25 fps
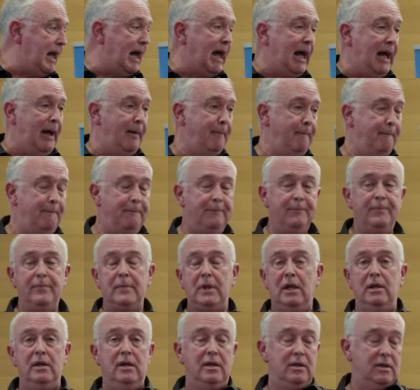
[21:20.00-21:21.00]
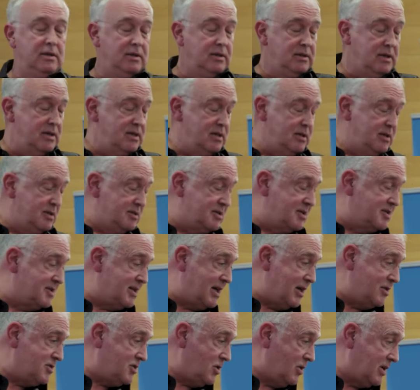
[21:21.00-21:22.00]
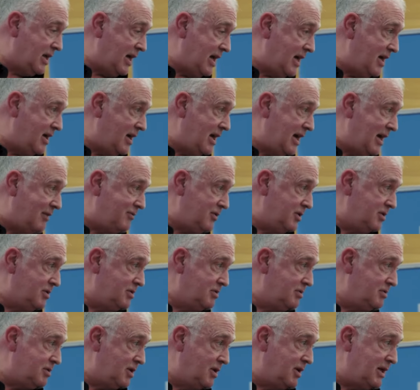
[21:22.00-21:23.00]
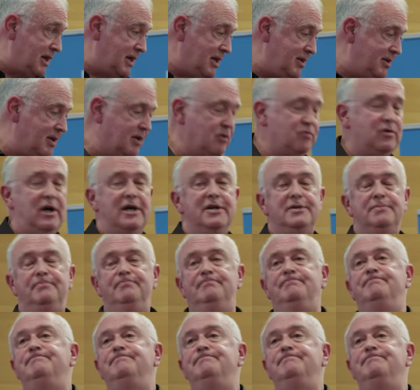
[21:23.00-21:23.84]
Um, is the sound okay? I haven't done anything right.